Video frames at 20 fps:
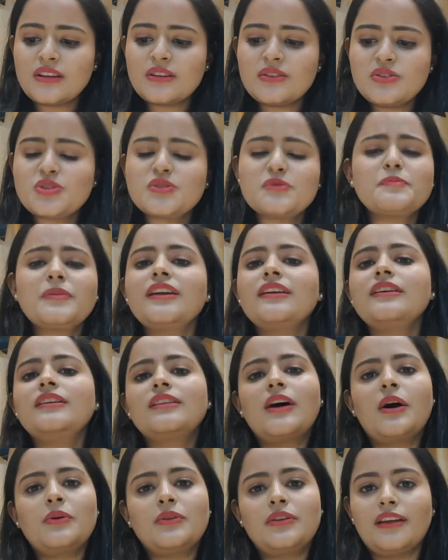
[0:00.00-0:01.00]
just being
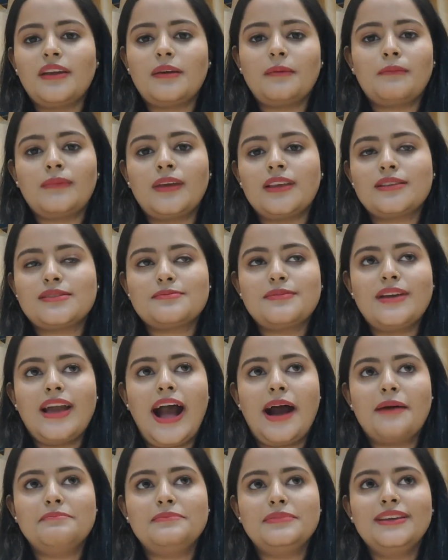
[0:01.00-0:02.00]
around him makes me
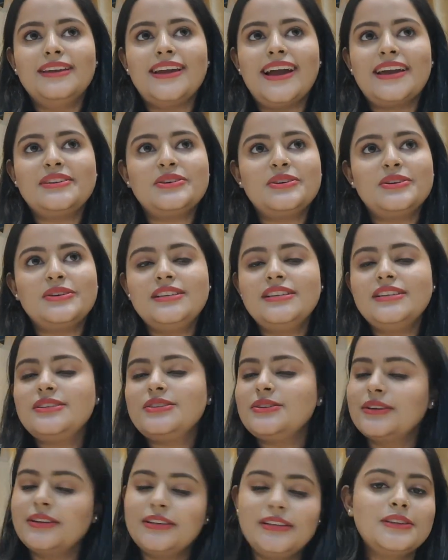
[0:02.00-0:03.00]
happy. I really,
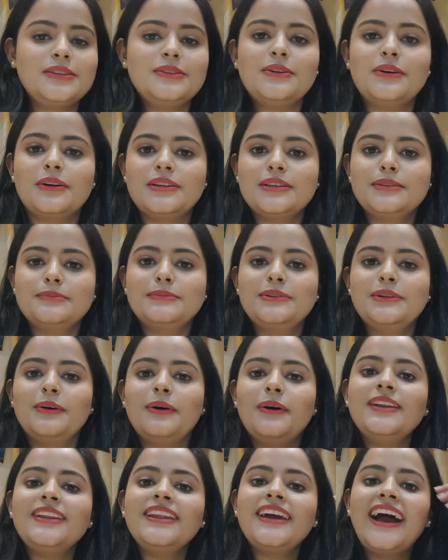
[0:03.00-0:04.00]
really adore him a
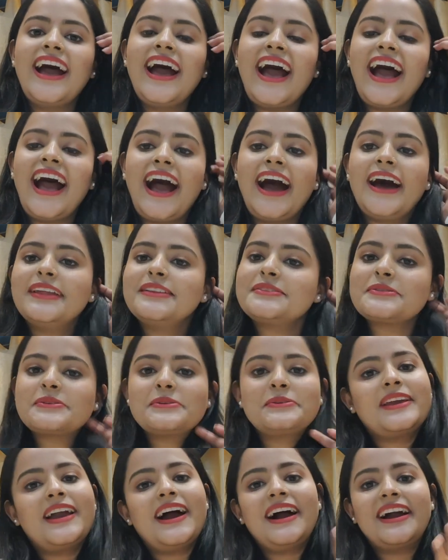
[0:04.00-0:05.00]
lot. And
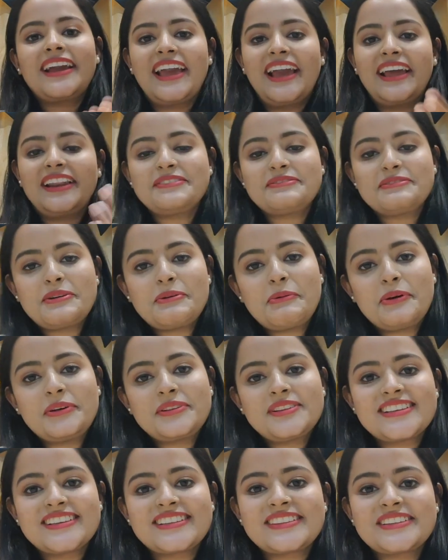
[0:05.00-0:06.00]
so yeah, again, if you're
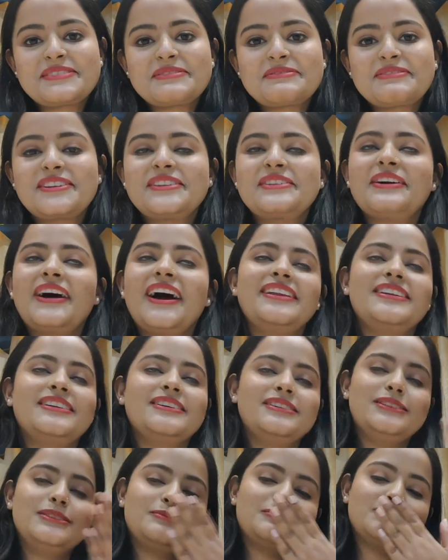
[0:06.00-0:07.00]
watching this video, I
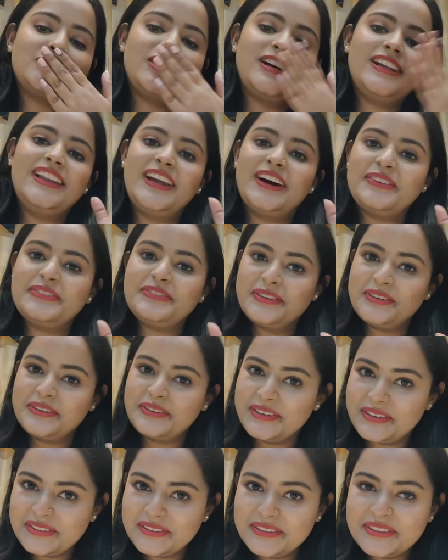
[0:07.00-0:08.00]
really love
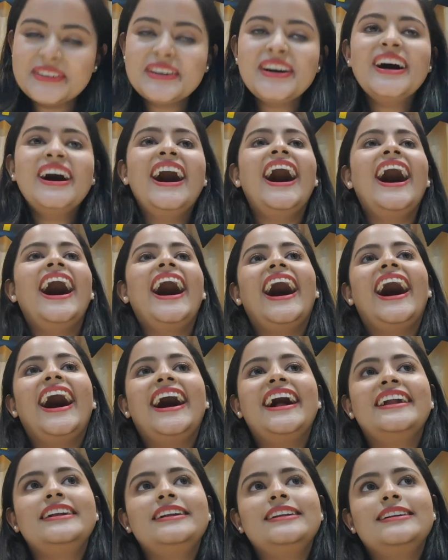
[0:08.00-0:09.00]
you too.
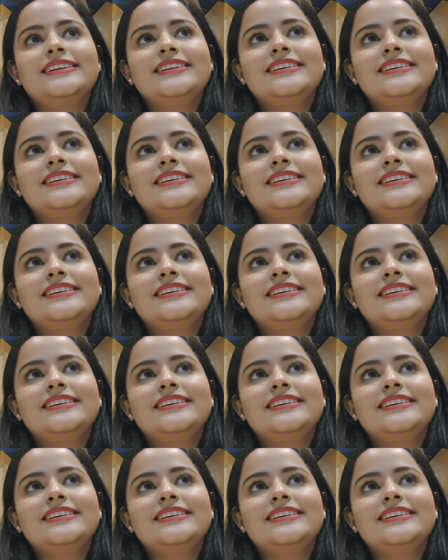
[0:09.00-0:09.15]
And